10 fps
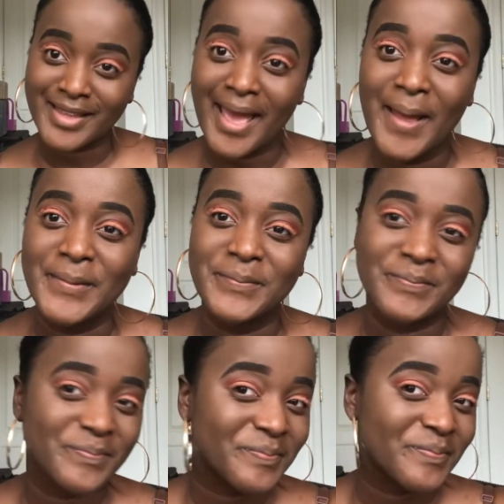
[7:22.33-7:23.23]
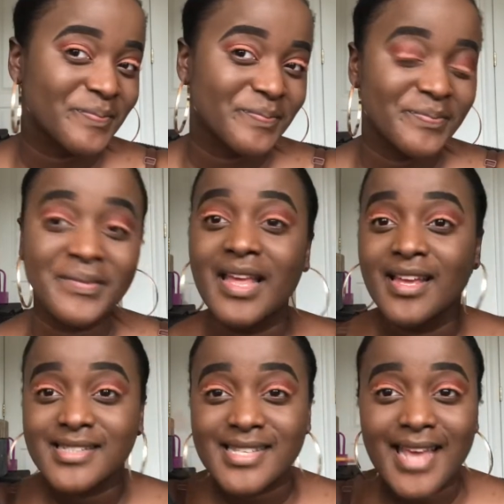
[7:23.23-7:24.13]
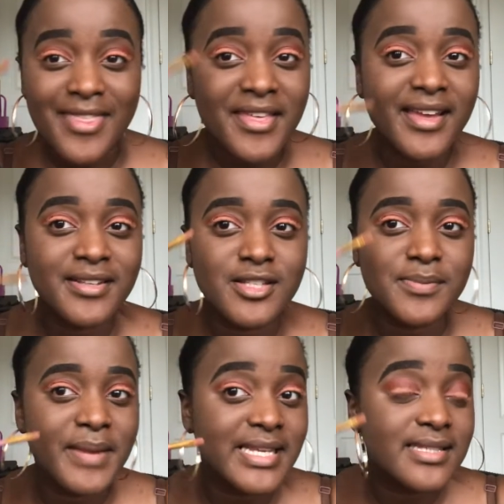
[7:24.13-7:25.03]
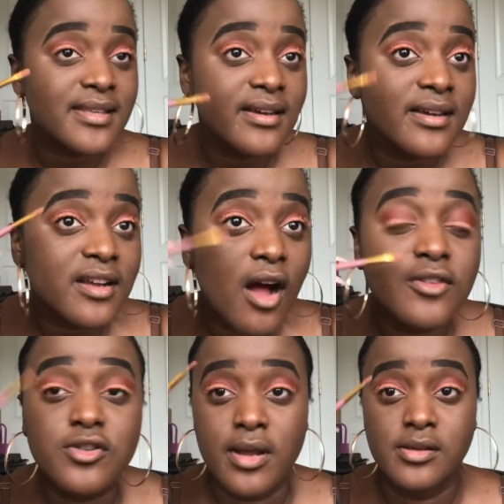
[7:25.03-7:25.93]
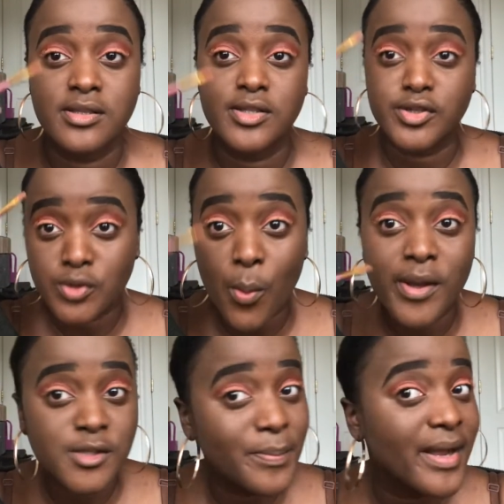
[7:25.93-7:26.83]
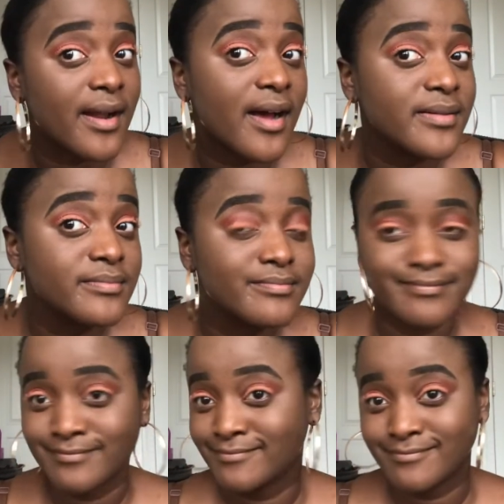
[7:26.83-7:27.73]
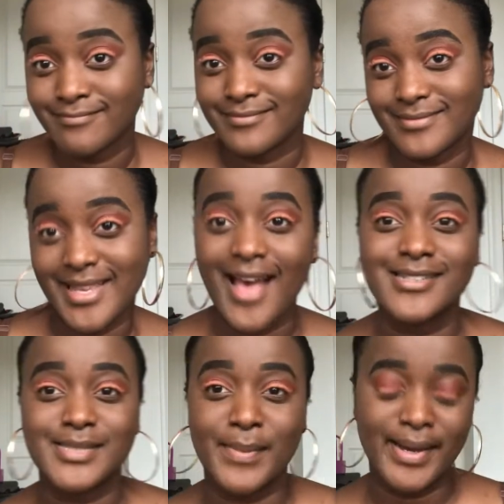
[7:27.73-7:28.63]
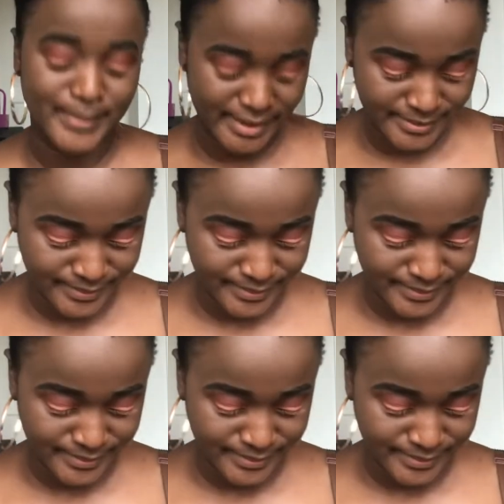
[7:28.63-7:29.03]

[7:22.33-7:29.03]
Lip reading: Okay, see, I think it just makes the contrast so much better. Yes, mama.